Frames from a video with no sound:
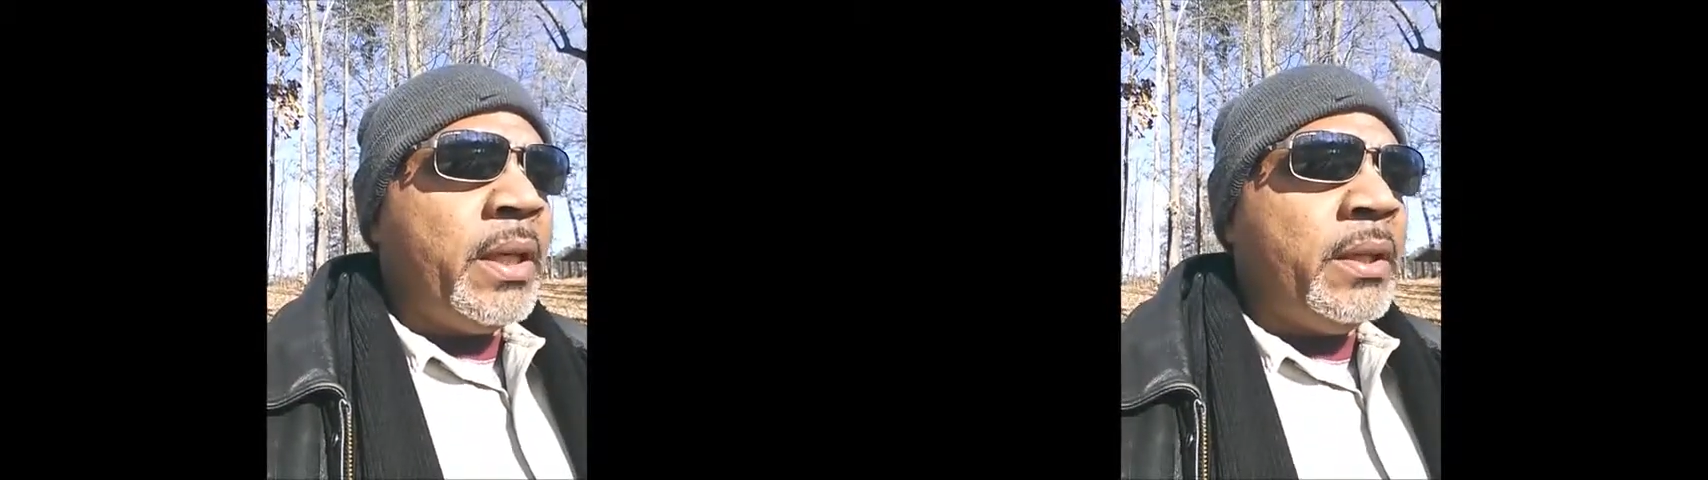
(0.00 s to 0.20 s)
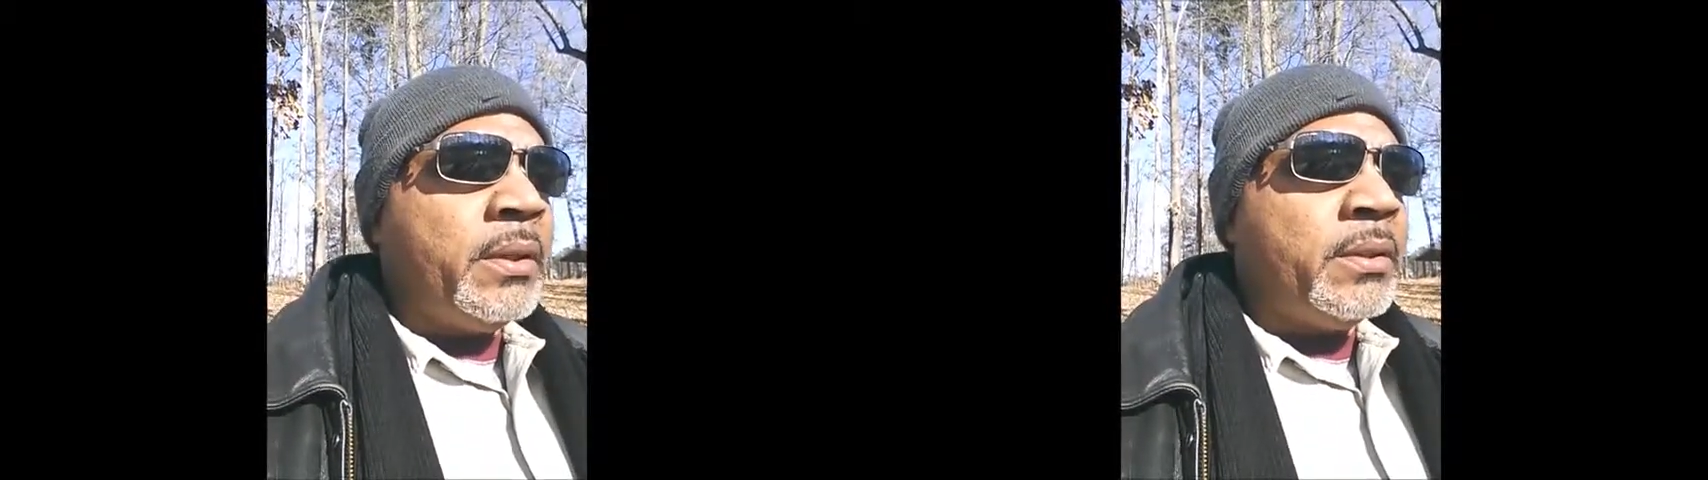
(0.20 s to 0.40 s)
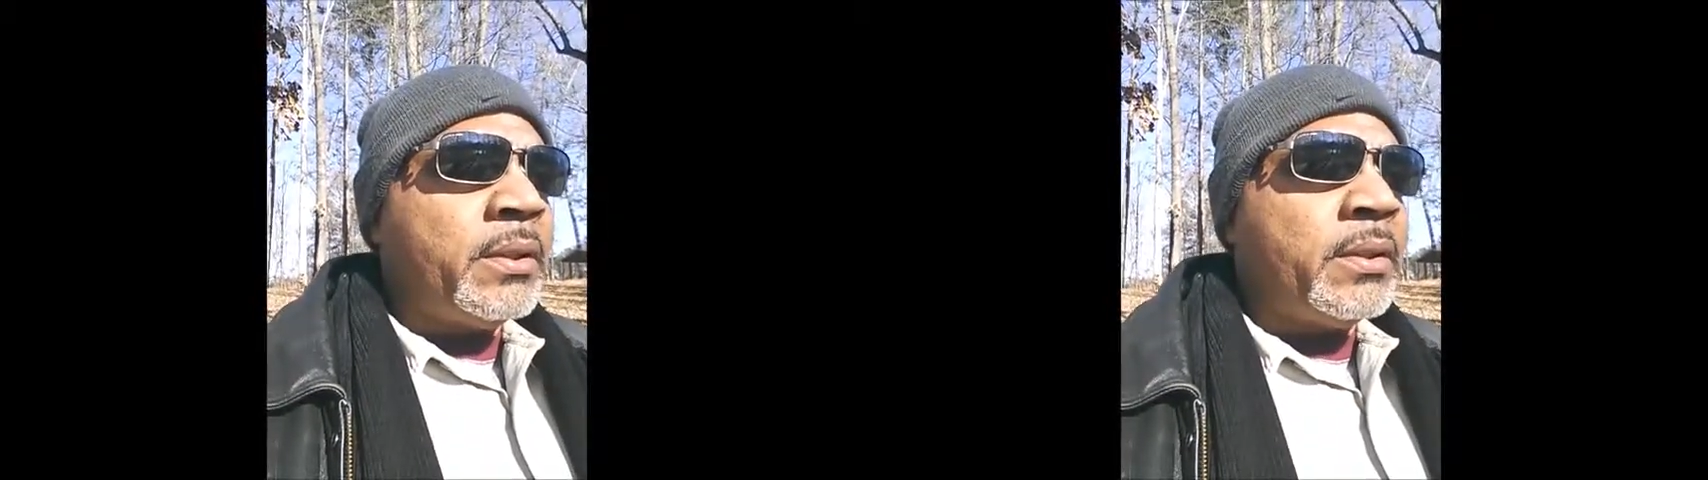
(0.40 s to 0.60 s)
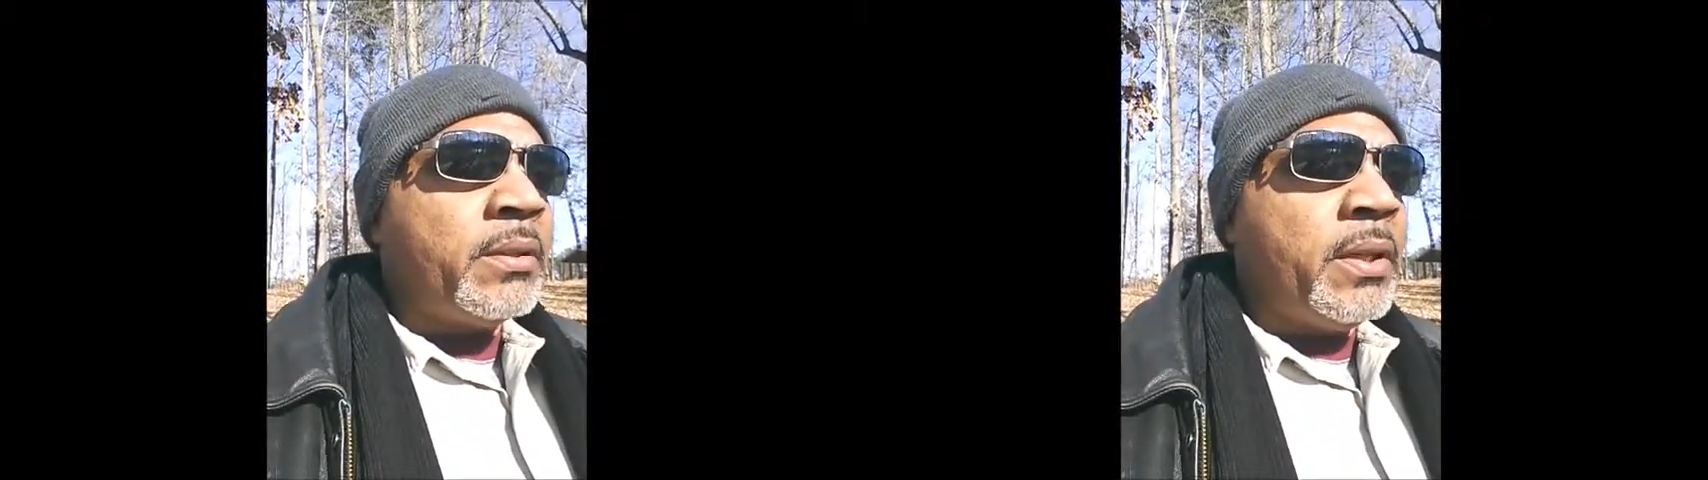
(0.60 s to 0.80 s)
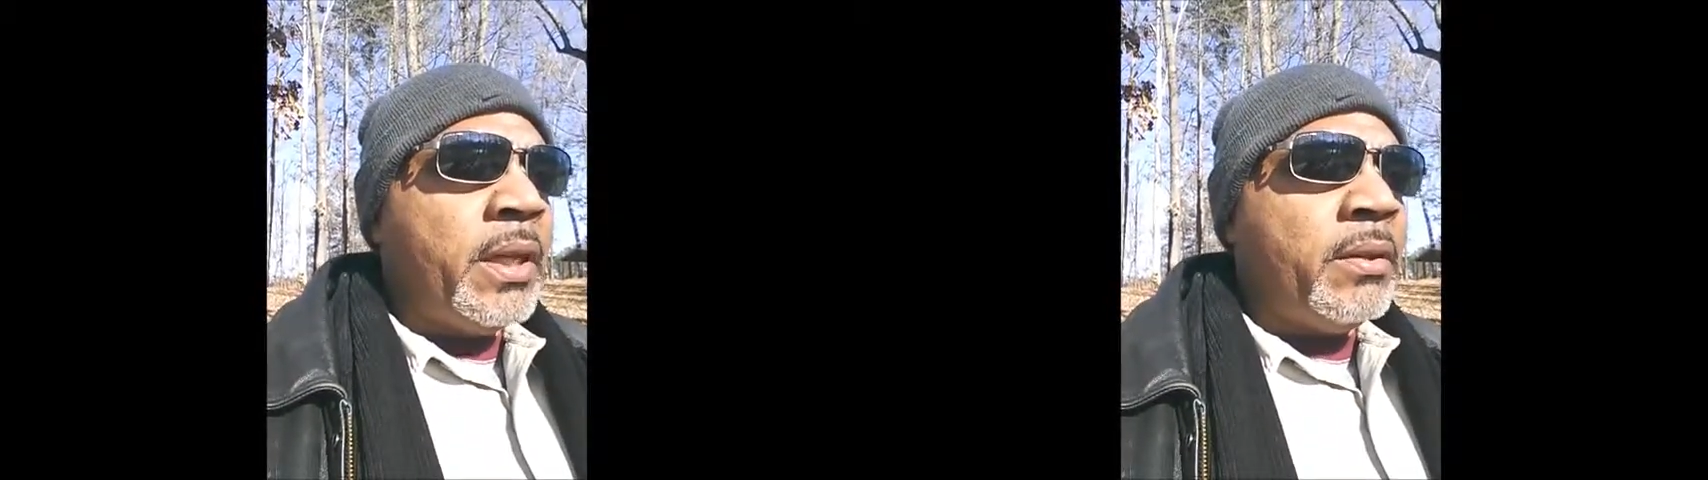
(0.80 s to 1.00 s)
And then
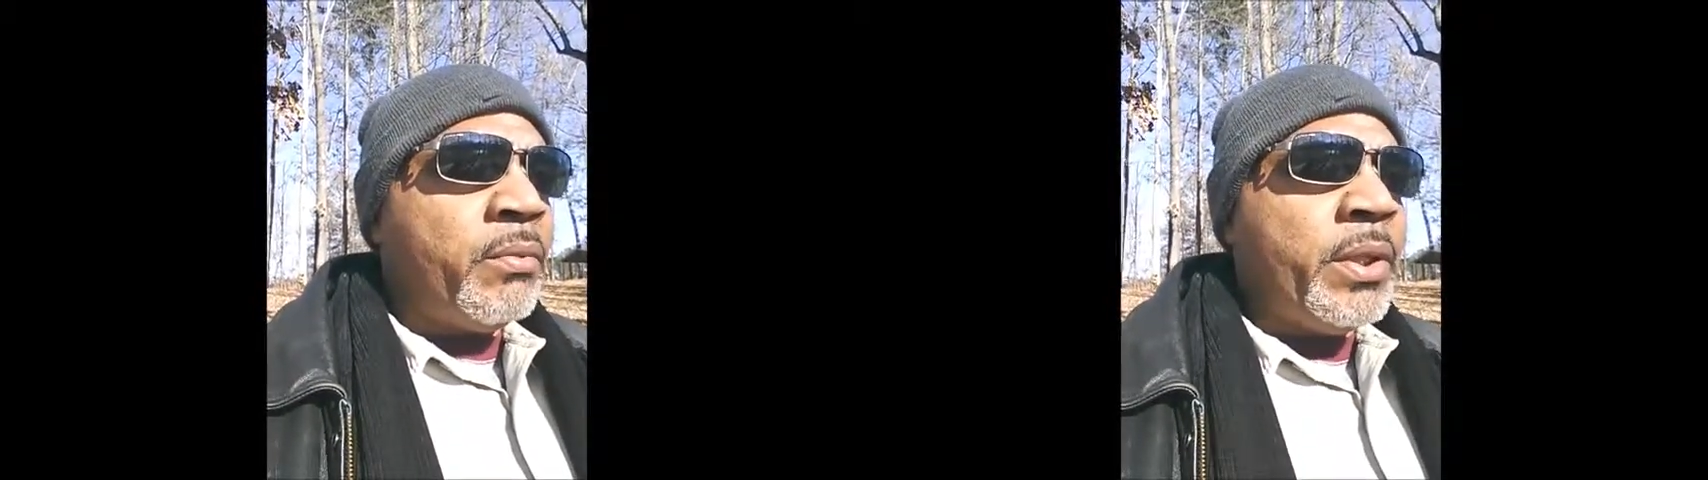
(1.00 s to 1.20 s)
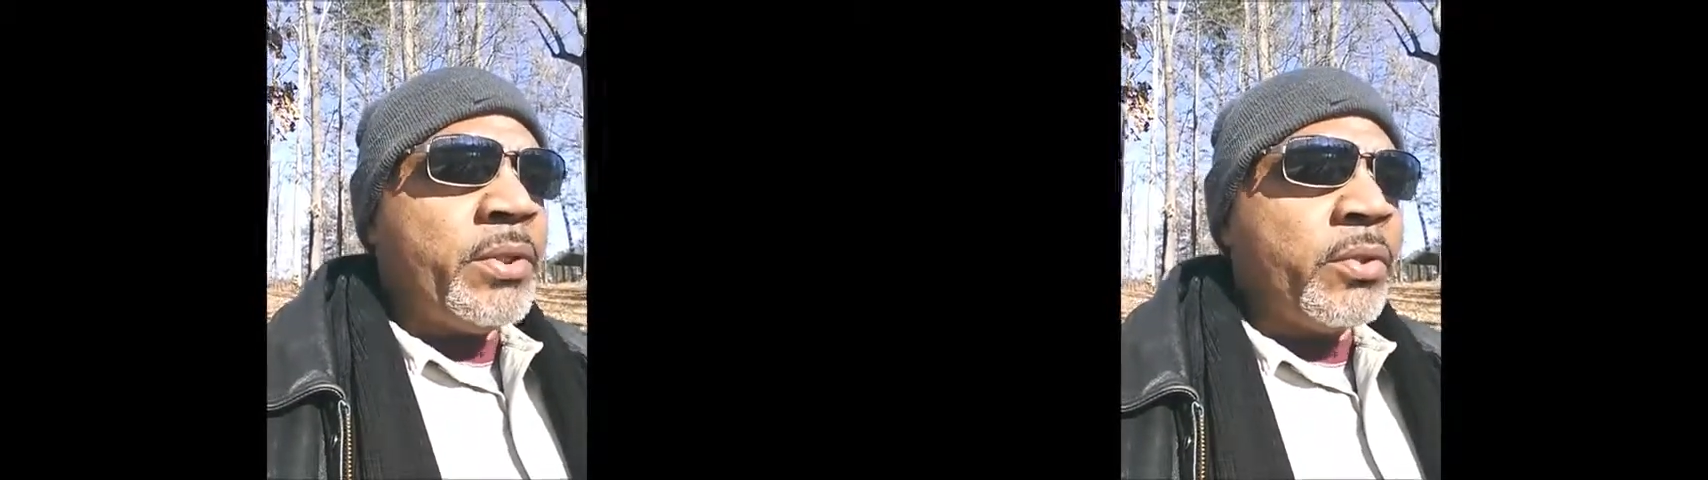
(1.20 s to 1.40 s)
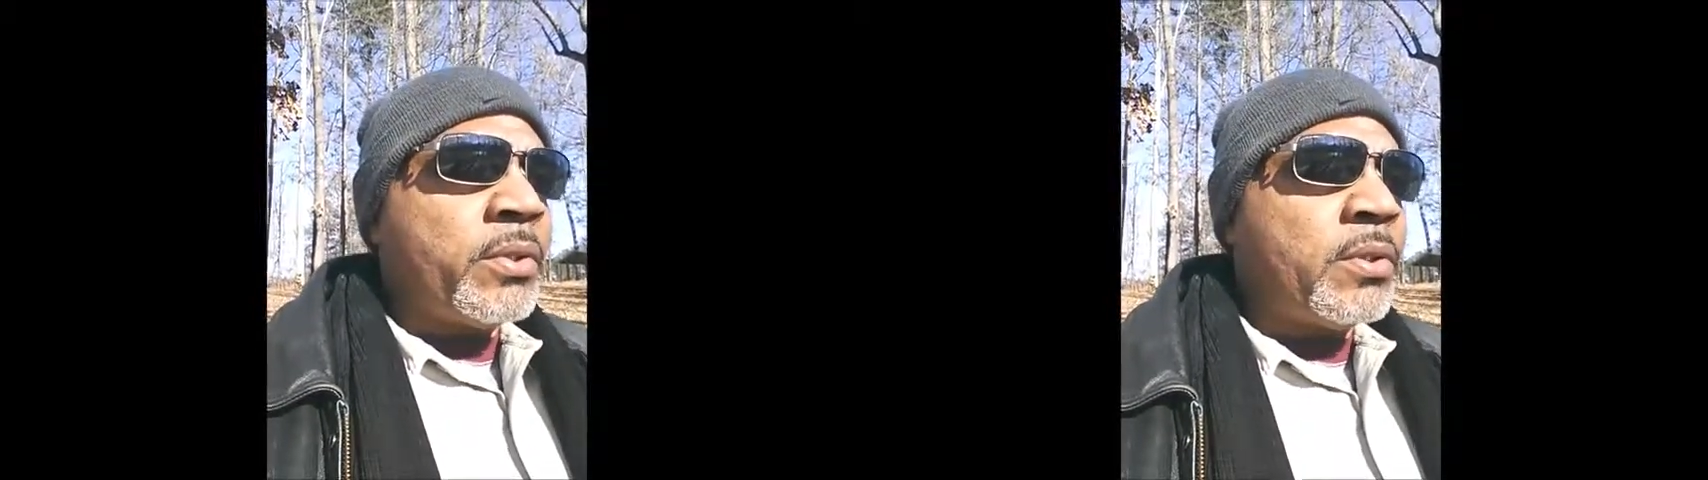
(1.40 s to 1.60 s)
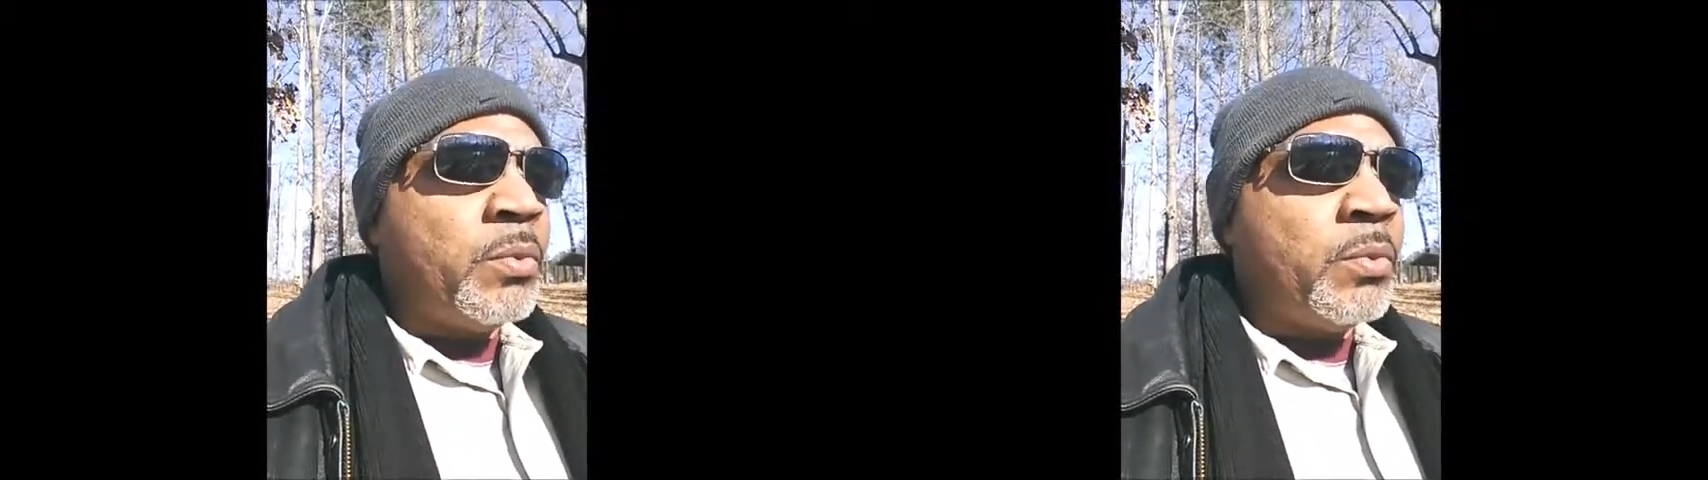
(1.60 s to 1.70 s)
the resources